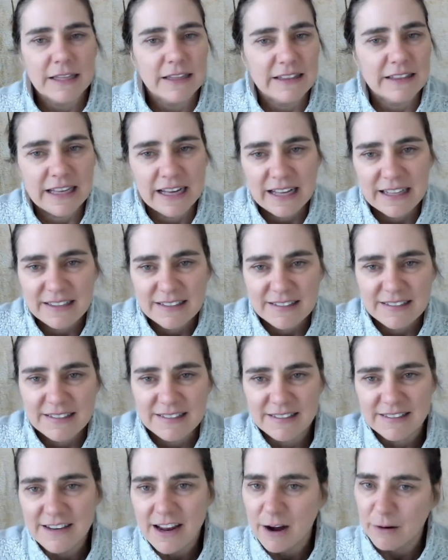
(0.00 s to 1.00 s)

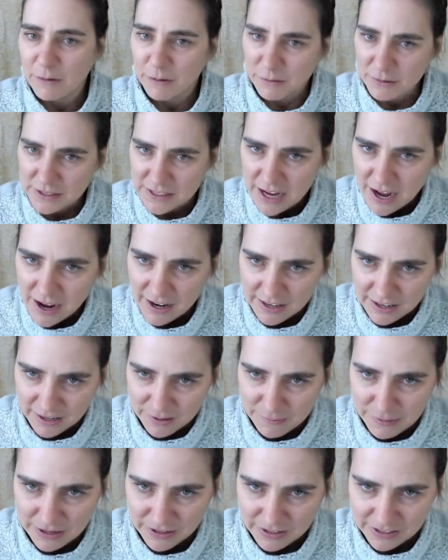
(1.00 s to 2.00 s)
That's not what we're talking
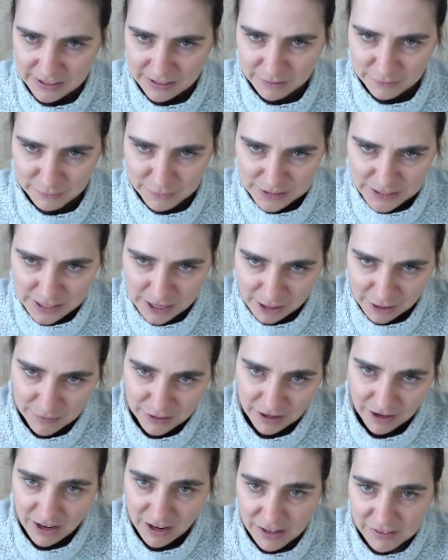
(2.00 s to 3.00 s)
about here when we talk
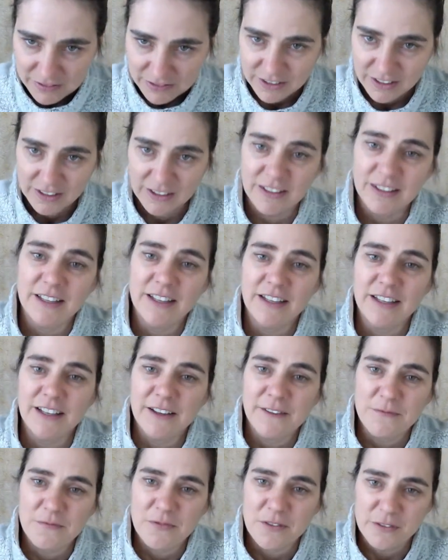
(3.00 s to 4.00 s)
about Kapha
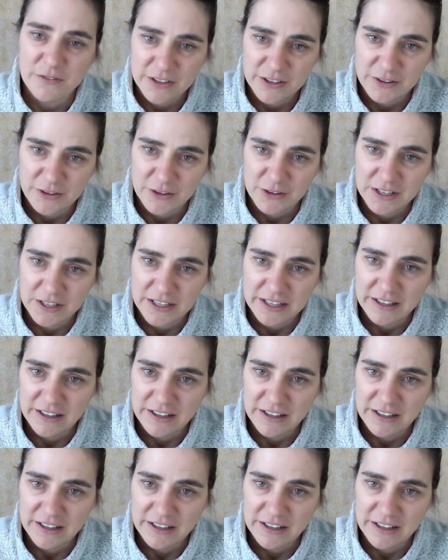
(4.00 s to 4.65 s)
Vikruti.